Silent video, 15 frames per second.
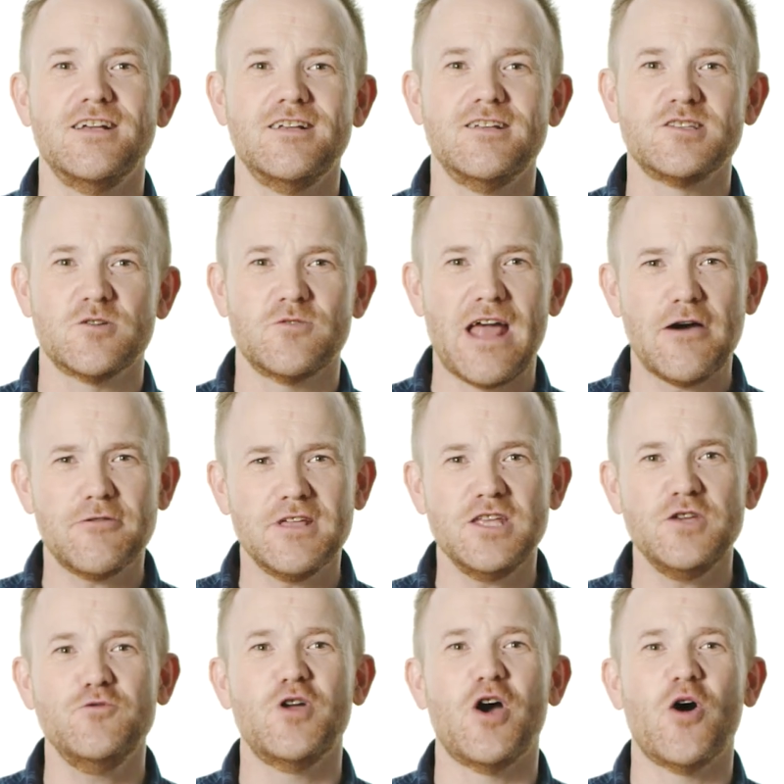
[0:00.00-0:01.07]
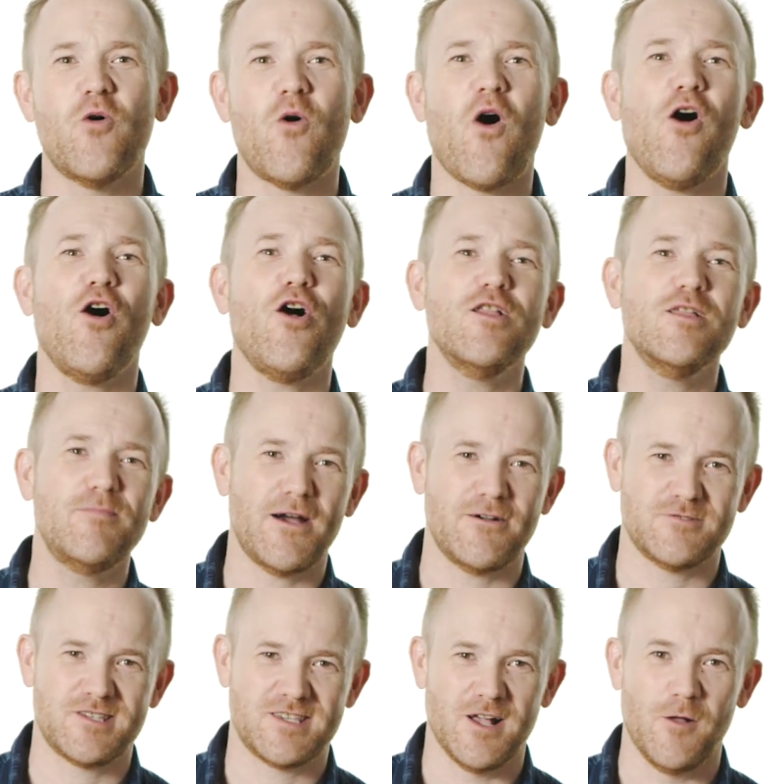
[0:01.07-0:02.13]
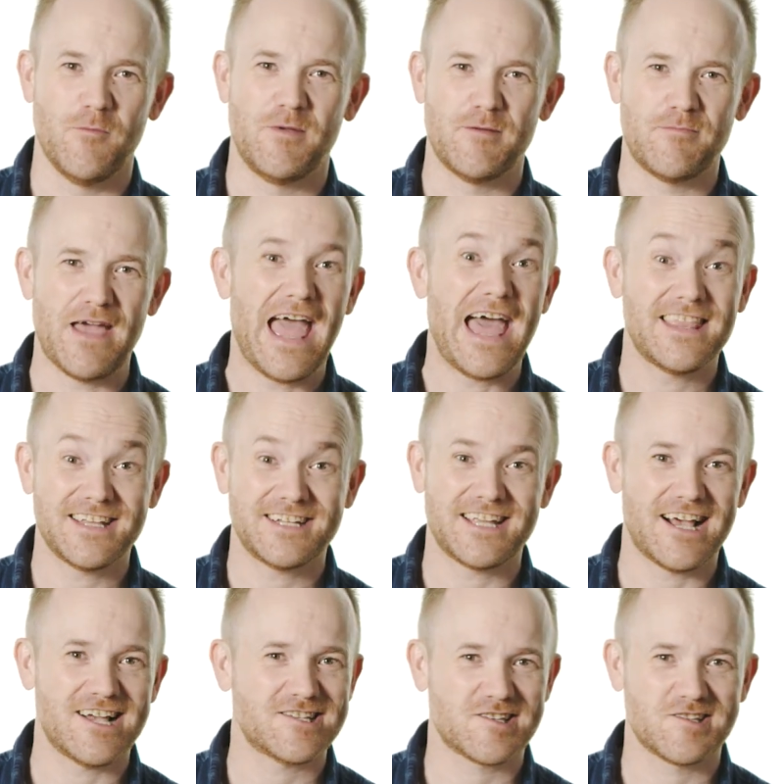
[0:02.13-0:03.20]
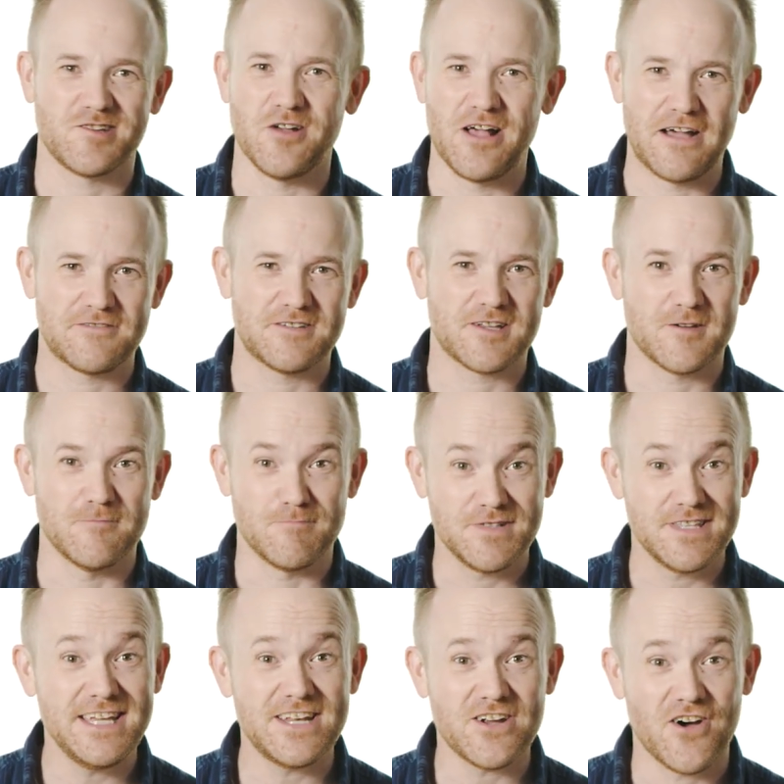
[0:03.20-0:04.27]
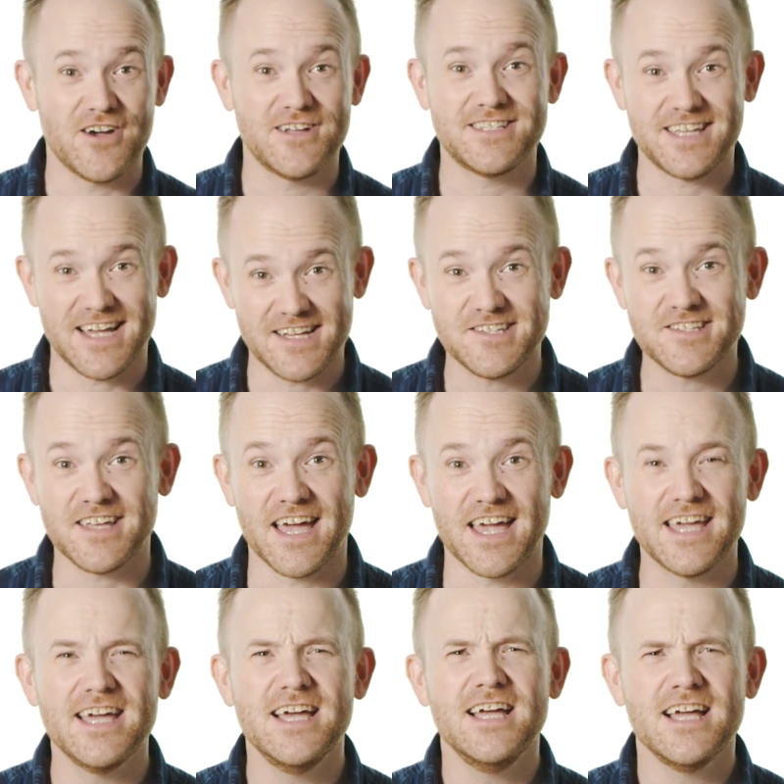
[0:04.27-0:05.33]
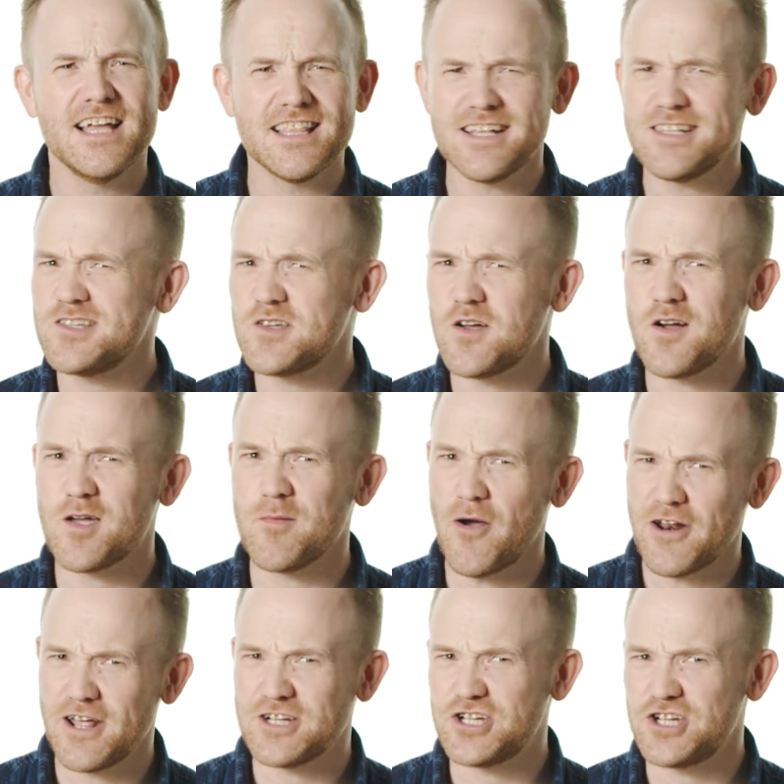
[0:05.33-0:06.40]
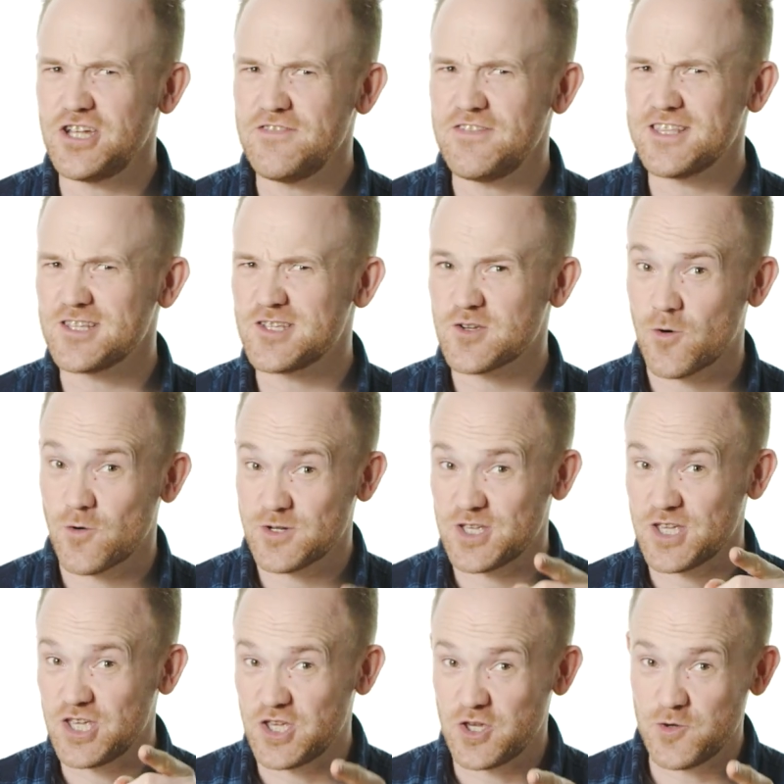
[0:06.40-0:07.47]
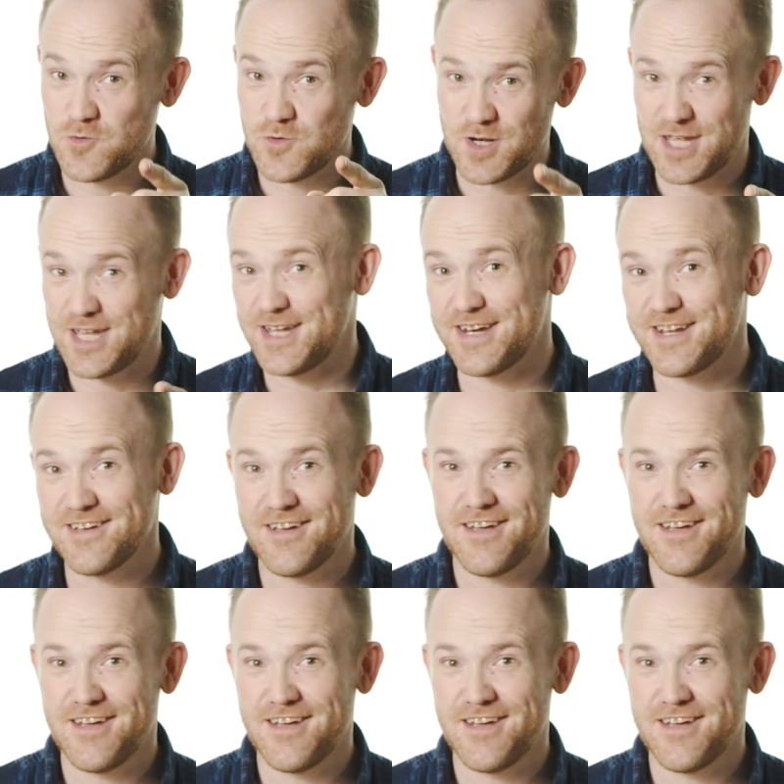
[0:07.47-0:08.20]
So now that you know all about CELPIP and the tasks you'll have to complete on test day, let's talk about achieving the scores you need.